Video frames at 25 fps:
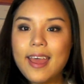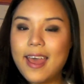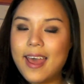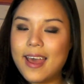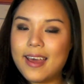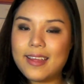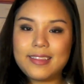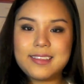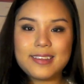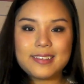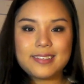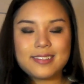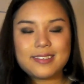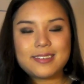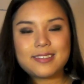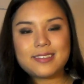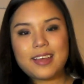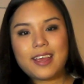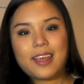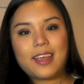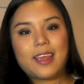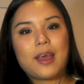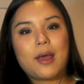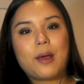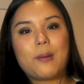and this is
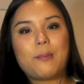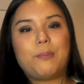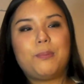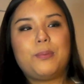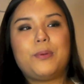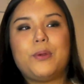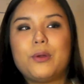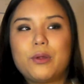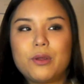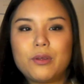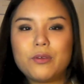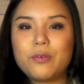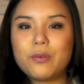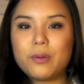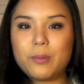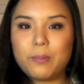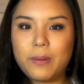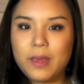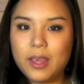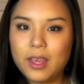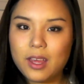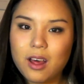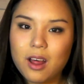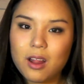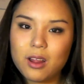like a beautiful
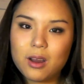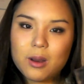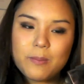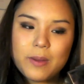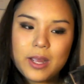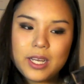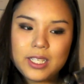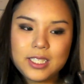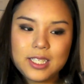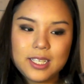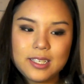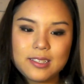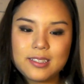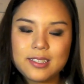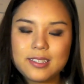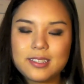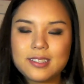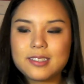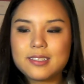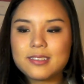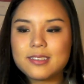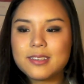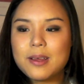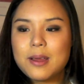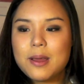pink color on my cheeks. It
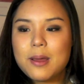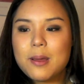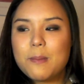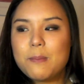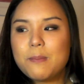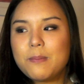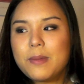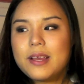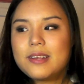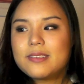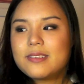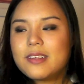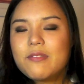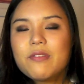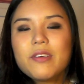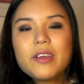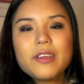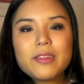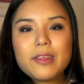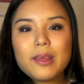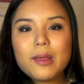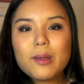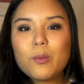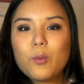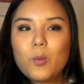just makes
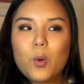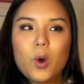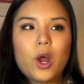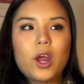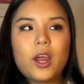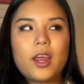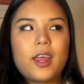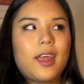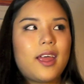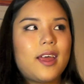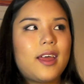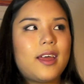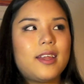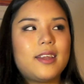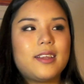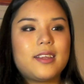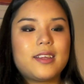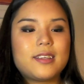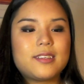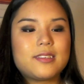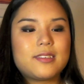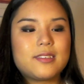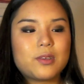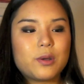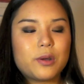everything work, and
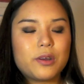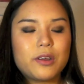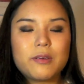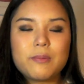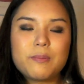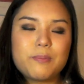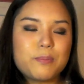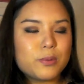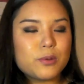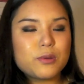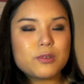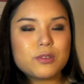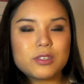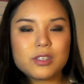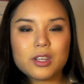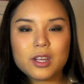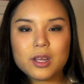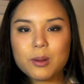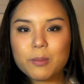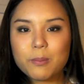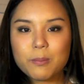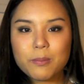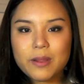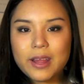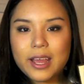it sort of boosts your
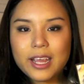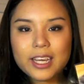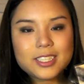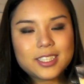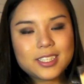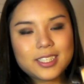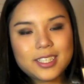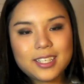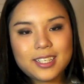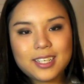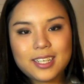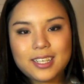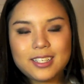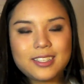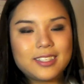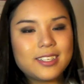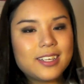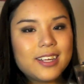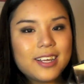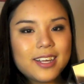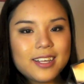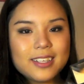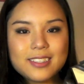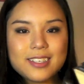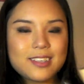complexion and
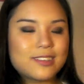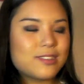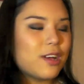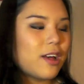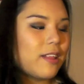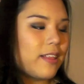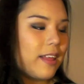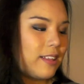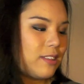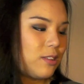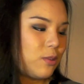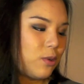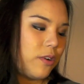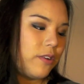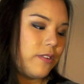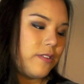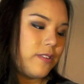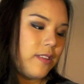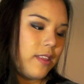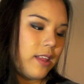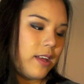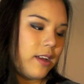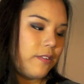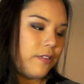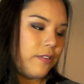does all that sort of
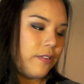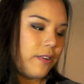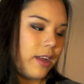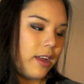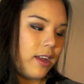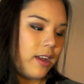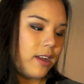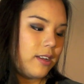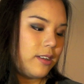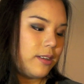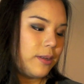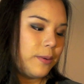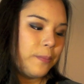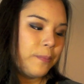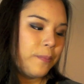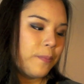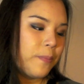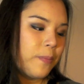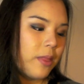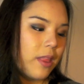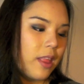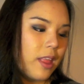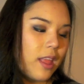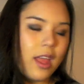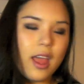stuff, and
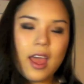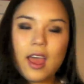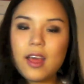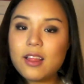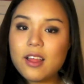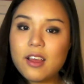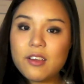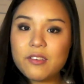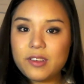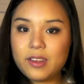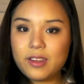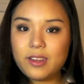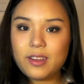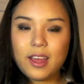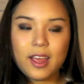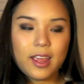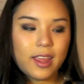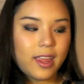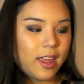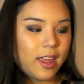I love it.